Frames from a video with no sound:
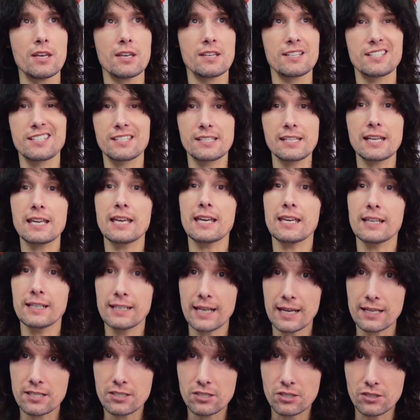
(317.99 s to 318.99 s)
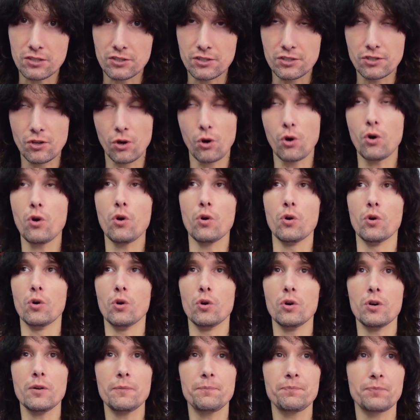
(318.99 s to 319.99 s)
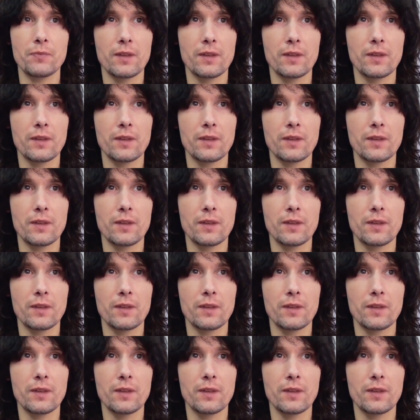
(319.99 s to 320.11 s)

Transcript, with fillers: singing lessons, or